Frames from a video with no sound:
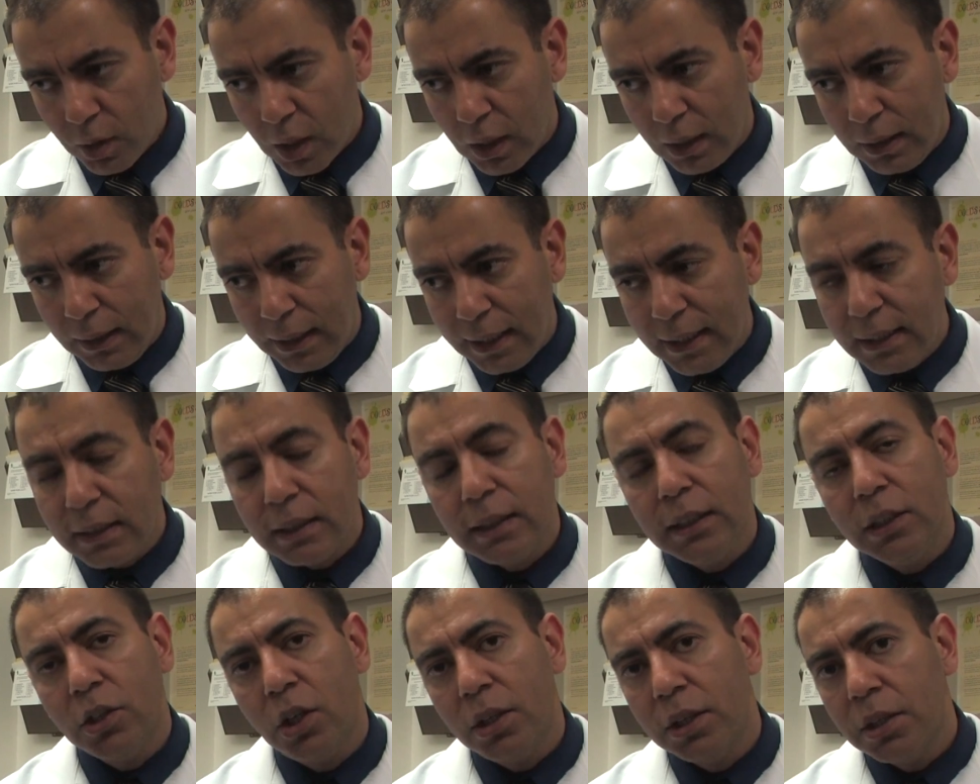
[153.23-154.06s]

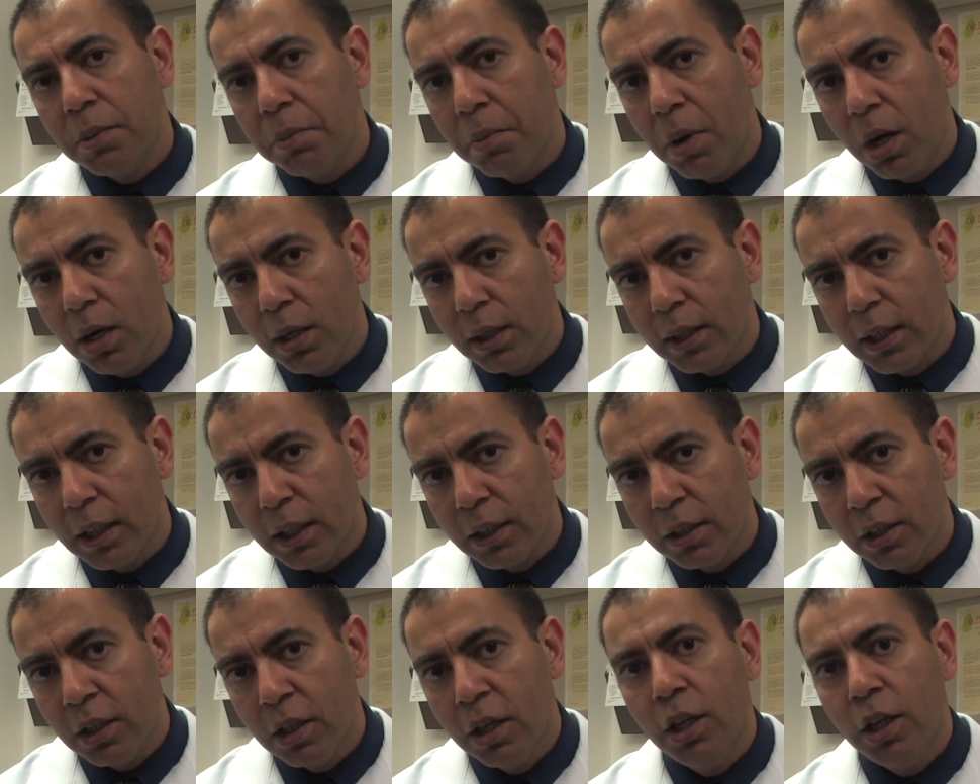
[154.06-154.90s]
Lately on the
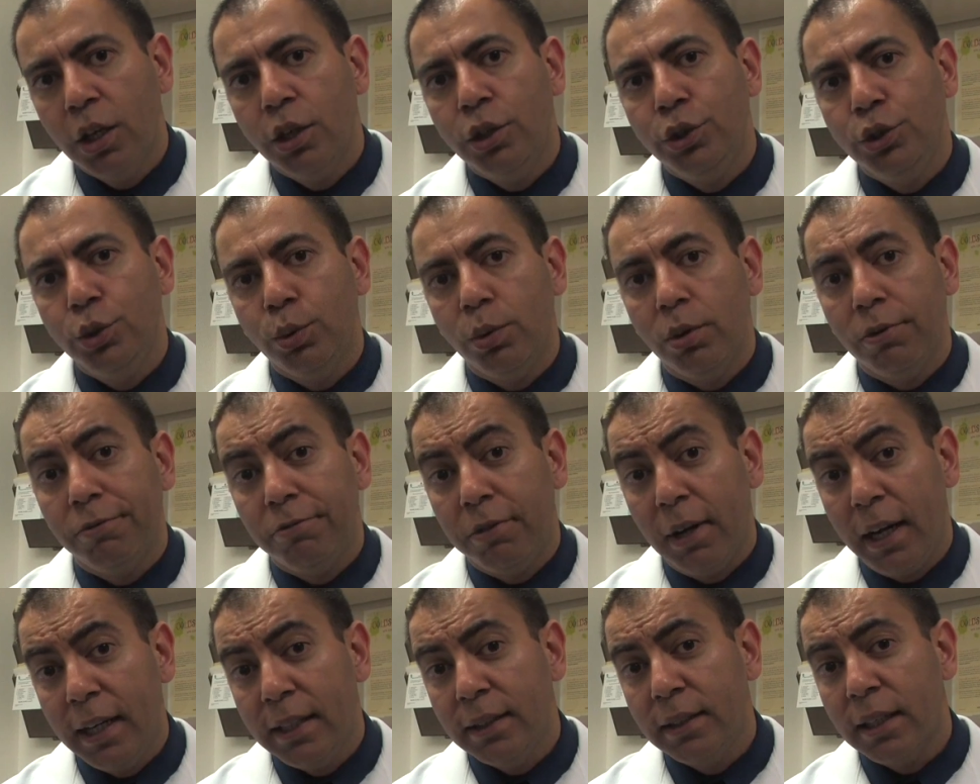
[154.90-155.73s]
market, you will
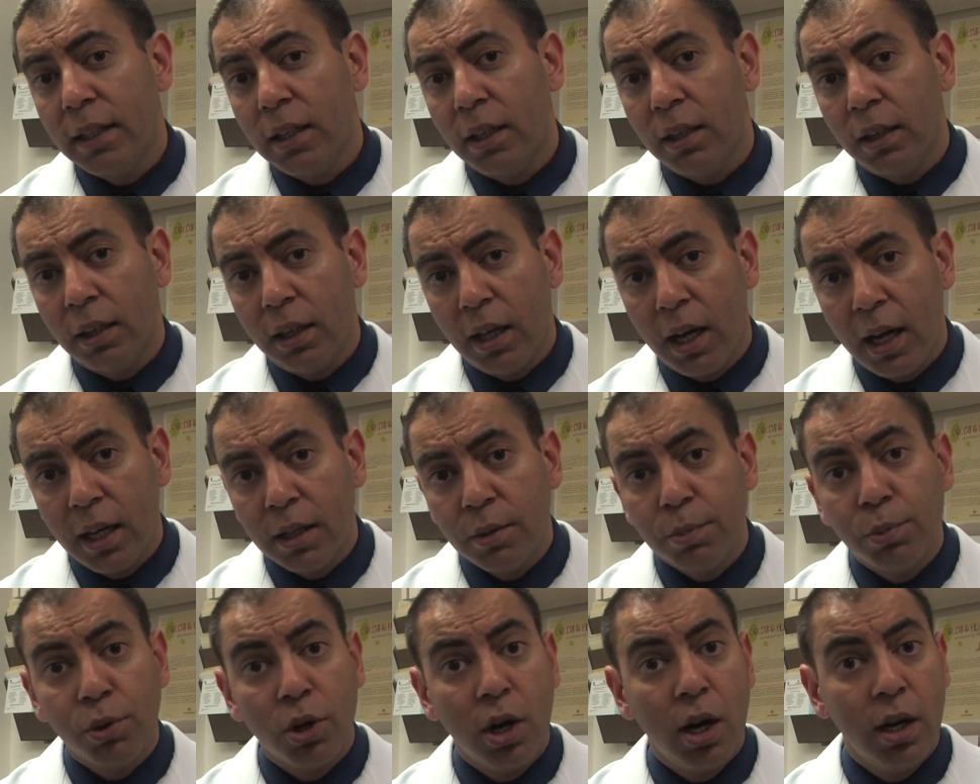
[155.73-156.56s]
find that a lot
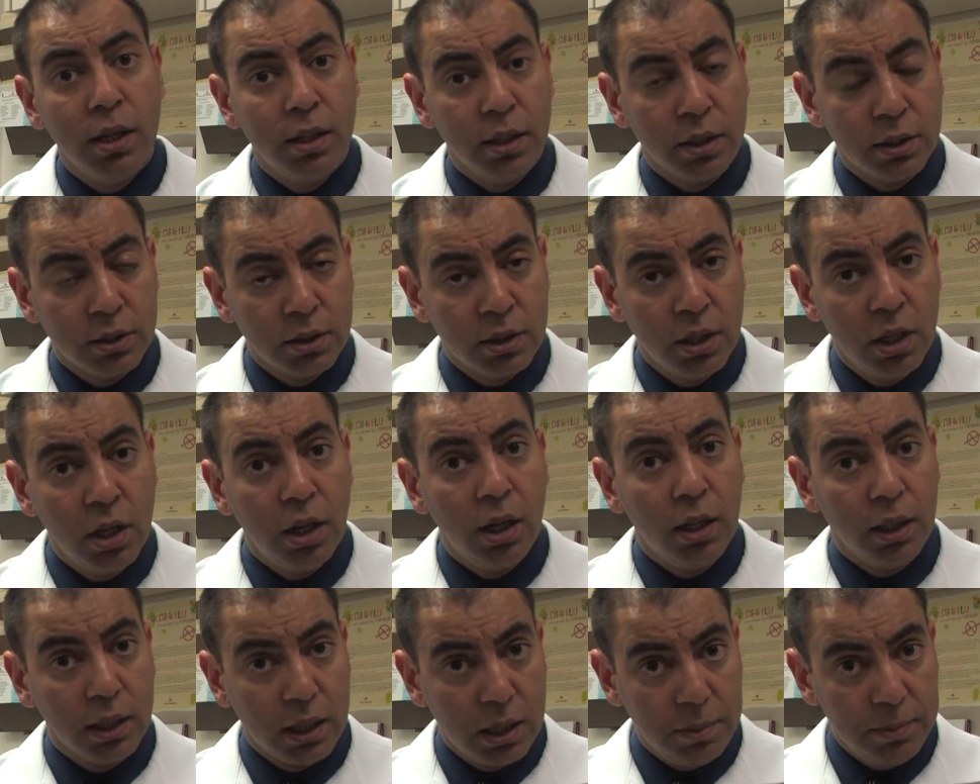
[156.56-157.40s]
of products
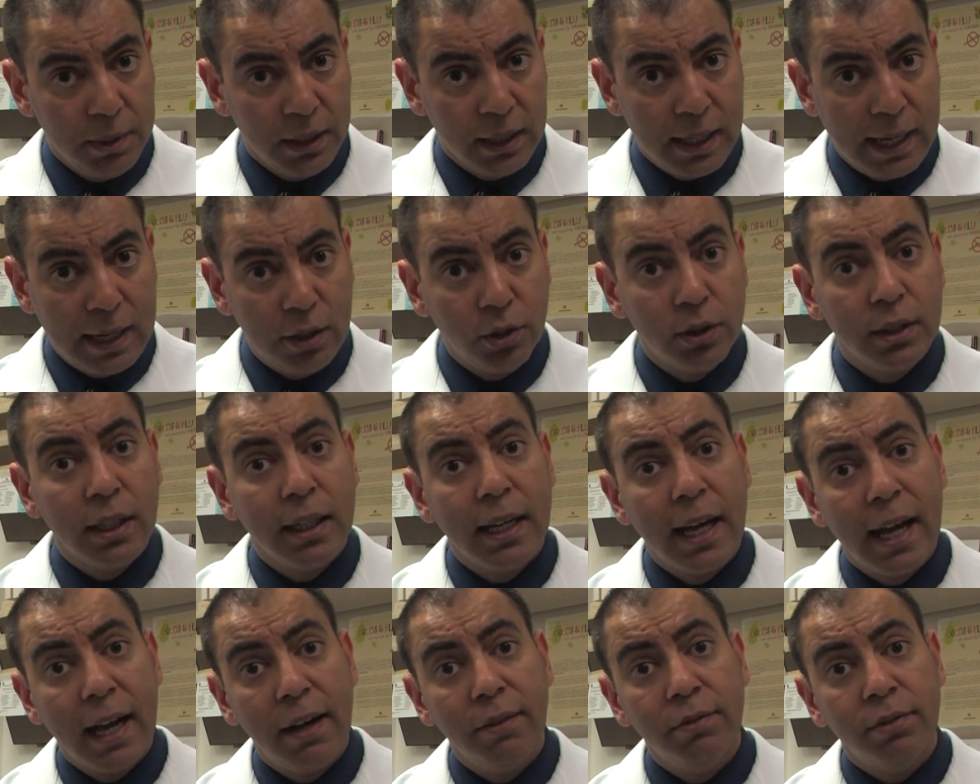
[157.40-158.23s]
are coming out that
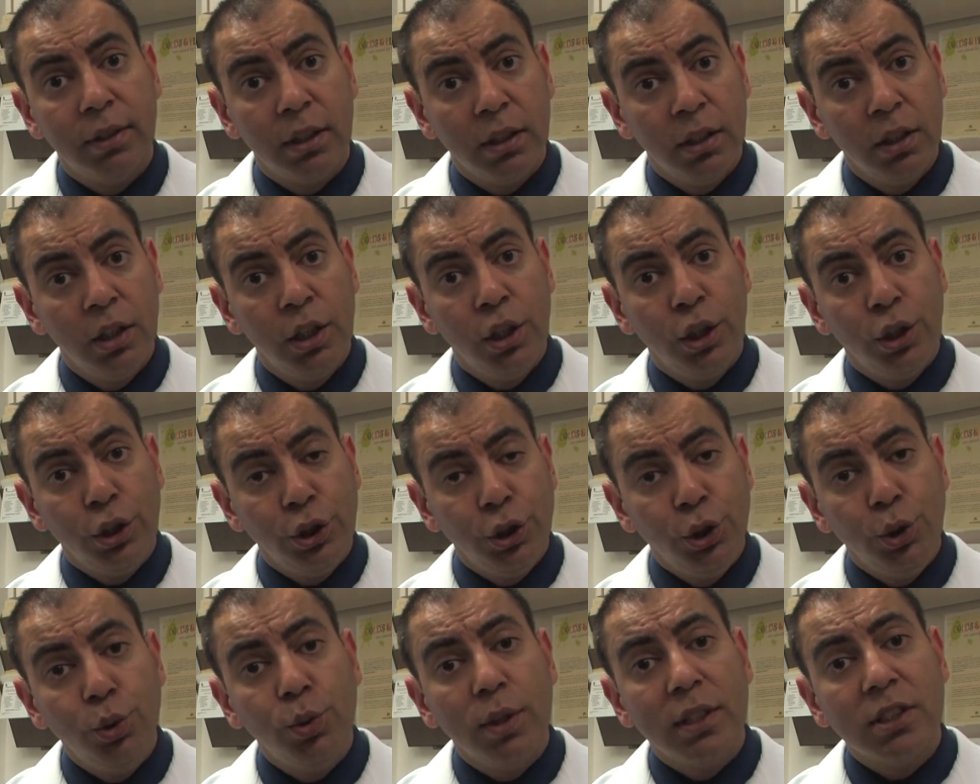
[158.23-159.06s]
have the
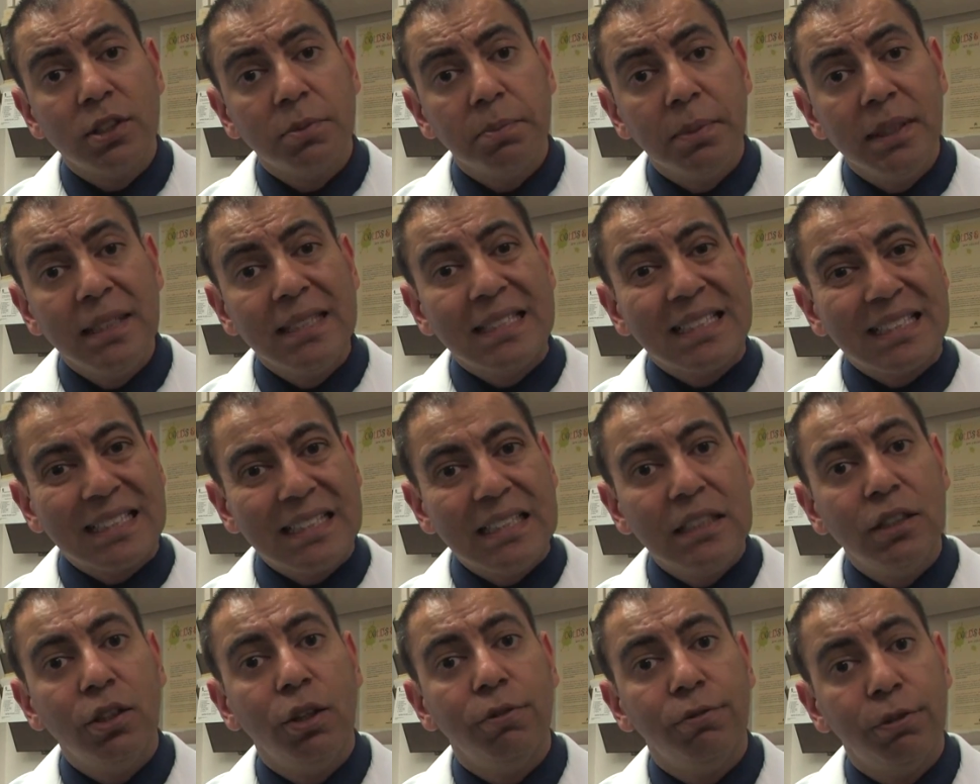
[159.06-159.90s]
USP
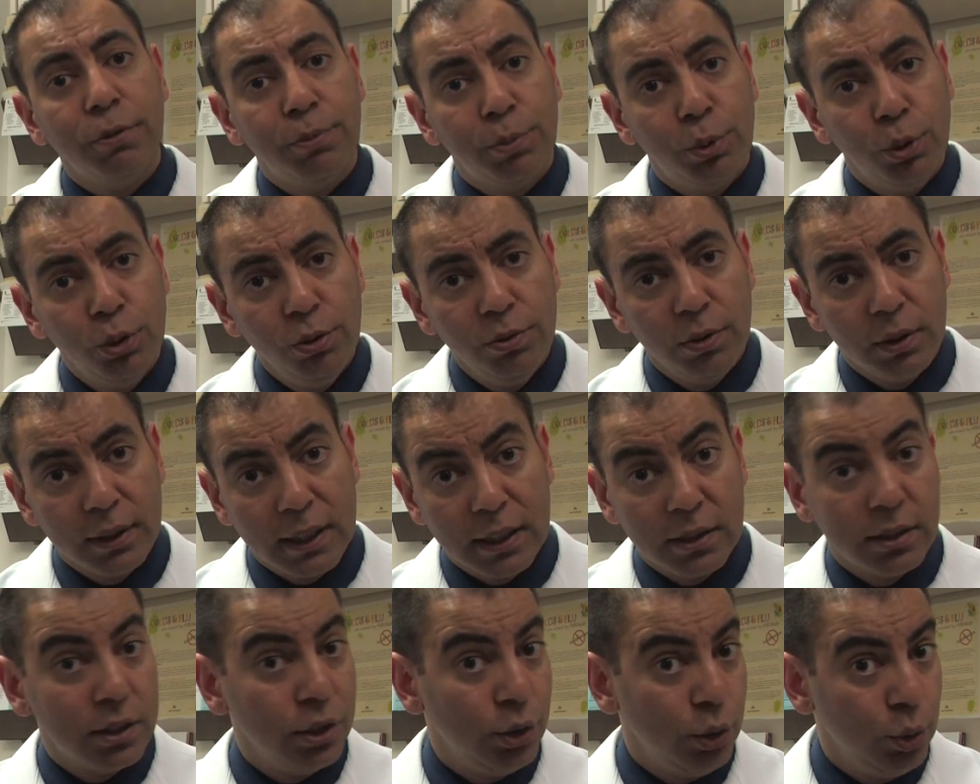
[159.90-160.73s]
seal of approval
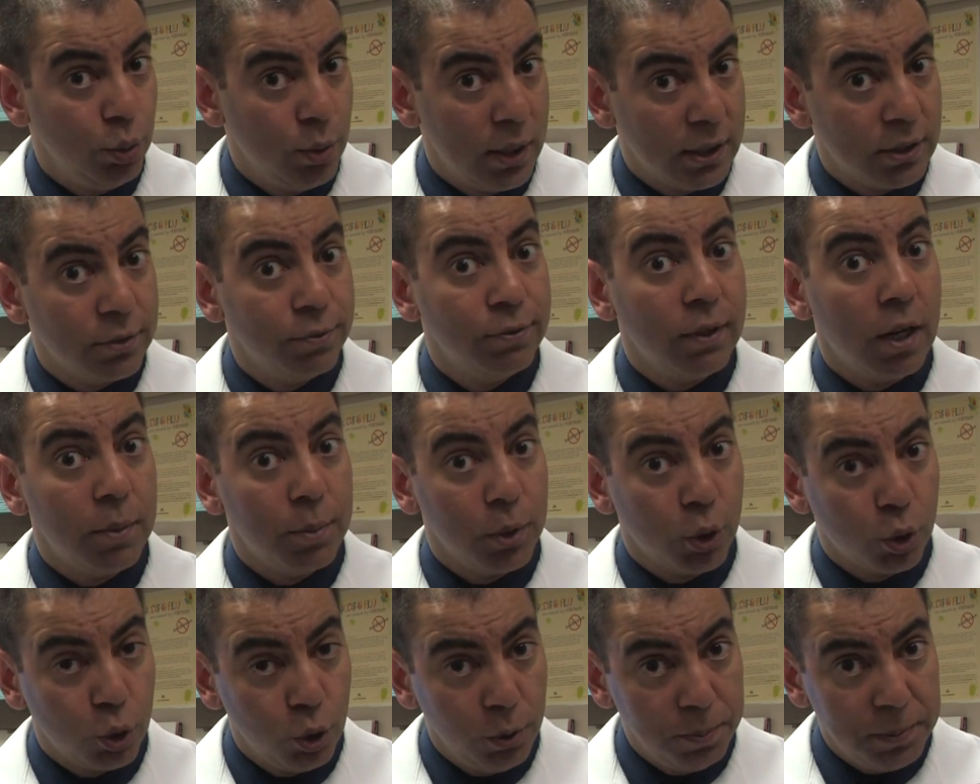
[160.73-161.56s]
at the US
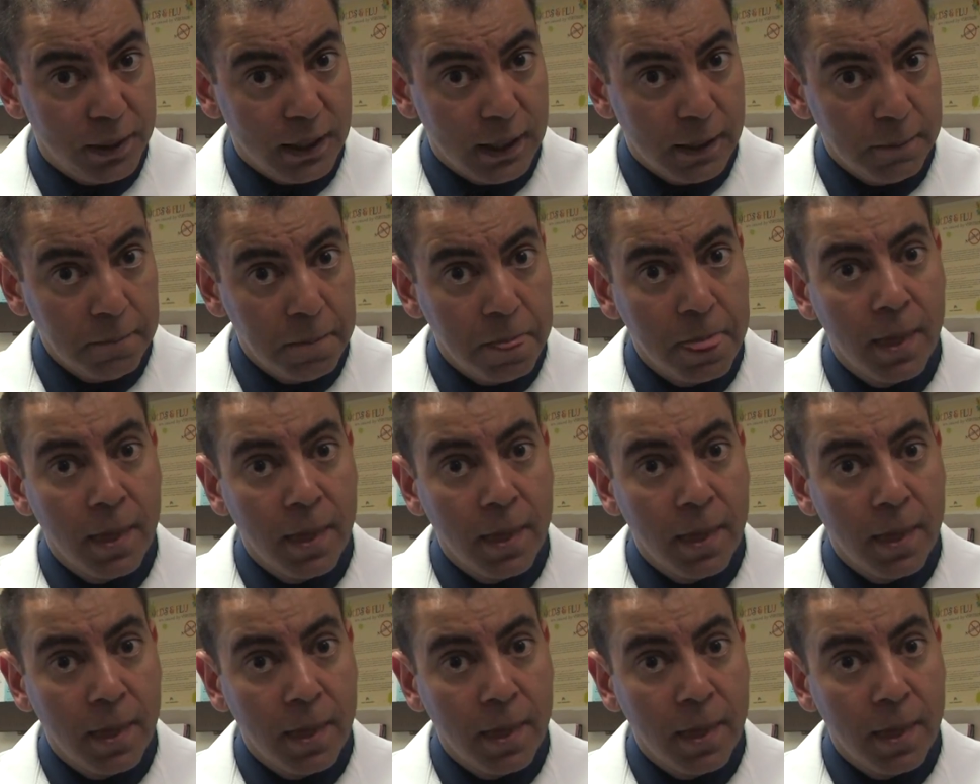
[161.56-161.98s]
Pharmacopoeia.